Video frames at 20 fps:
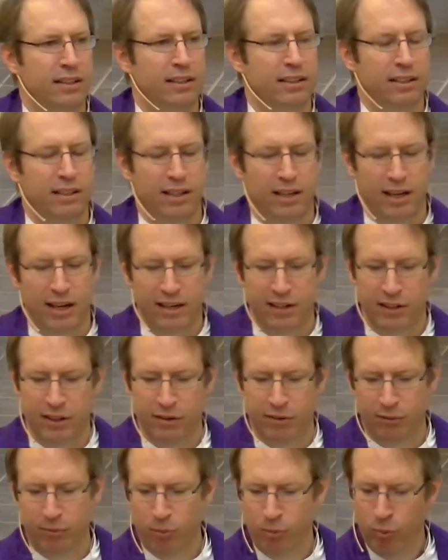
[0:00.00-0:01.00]
and in
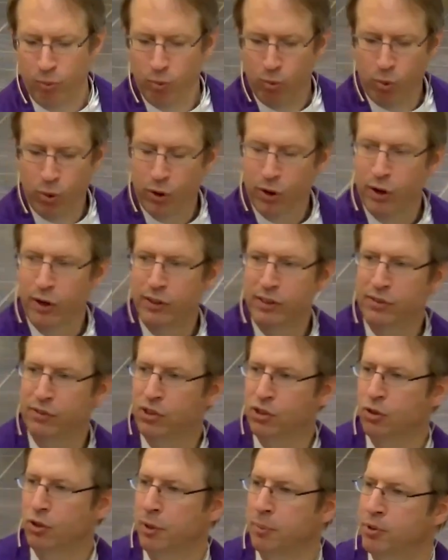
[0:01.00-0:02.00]
the words of
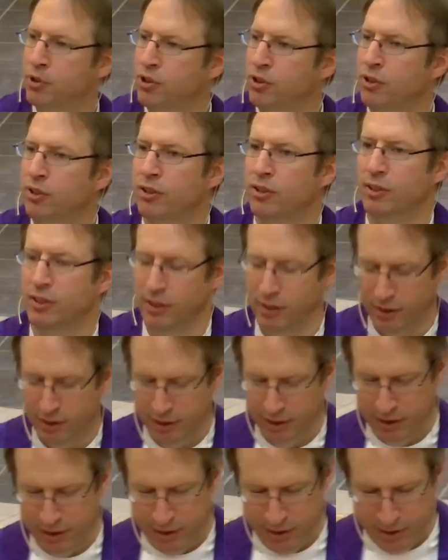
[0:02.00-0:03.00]
Scripture,
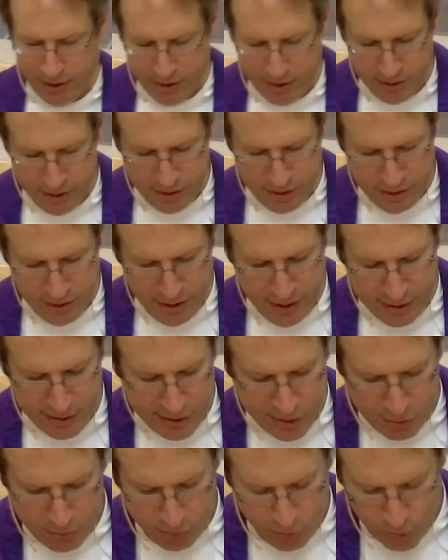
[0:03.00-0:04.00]
and in the
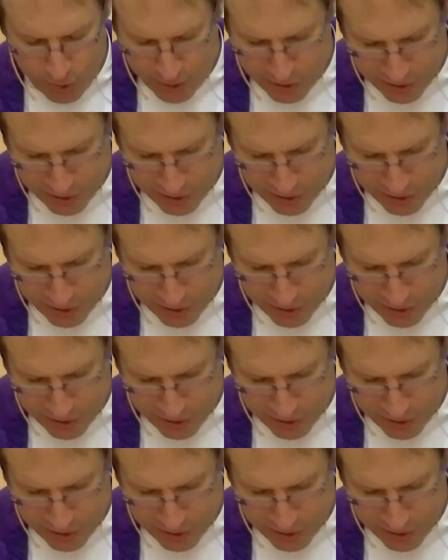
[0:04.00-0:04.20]
voice of